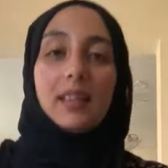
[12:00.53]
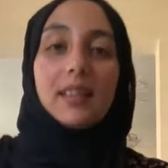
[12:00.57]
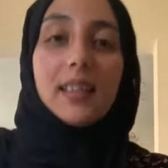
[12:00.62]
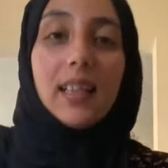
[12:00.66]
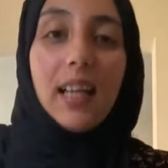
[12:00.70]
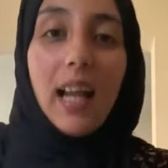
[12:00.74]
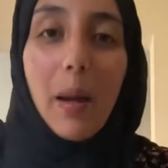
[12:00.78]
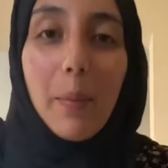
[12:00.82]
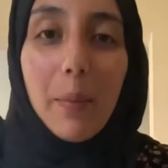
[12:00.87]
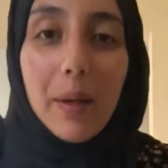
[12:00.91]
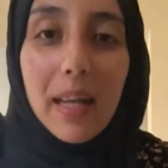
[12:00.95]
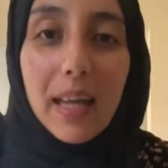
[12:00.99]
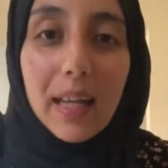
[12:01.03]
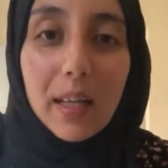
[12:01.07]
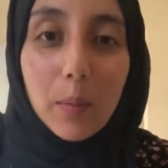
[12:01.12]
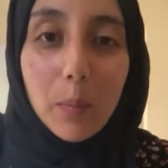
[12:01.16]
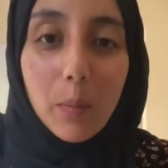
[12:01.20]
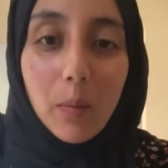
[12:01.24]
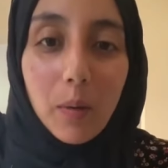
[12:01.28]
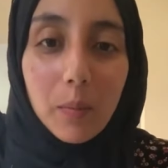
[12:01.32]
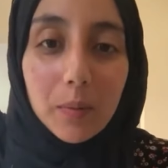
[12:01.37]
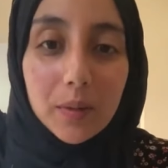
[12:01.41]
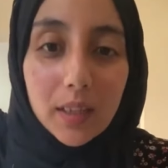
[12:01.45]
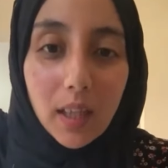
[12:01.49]
Assalamu alaikum
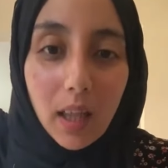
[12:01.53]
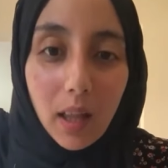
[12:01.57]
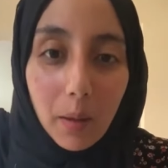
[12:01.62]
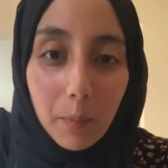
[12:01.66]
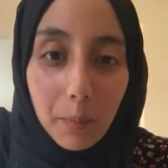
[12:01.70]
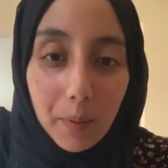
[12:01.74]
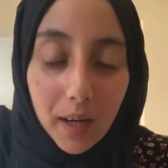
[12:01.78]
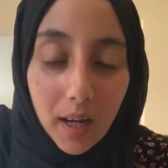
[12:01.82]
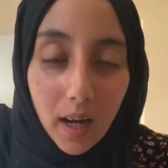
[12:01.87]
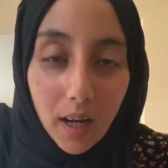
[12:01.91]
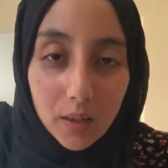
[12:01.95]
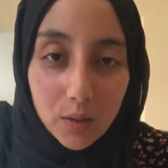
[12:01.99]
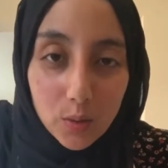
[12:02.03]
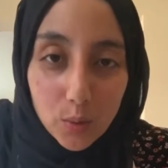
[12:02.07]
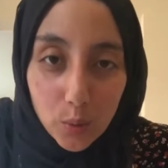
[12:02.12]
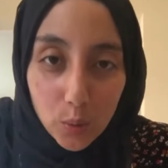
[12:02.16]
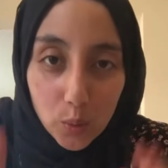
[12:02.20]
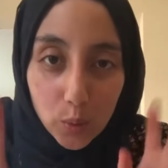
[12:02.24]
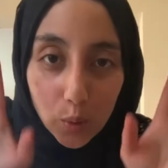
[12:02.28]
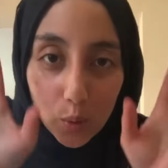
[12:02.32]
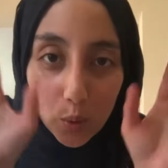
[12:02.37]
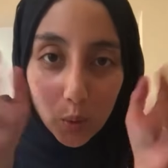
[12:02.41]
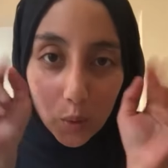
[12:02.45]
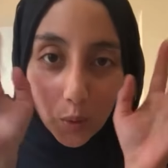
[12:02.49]
warahmatullahi
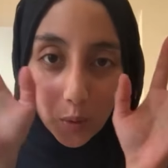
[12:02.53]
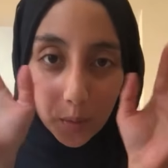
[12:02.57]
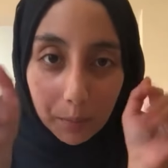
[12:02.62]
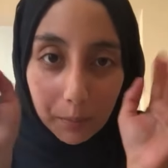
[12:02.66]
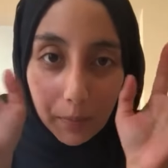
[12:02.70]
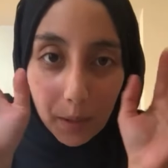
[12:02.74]
wabarakatuh.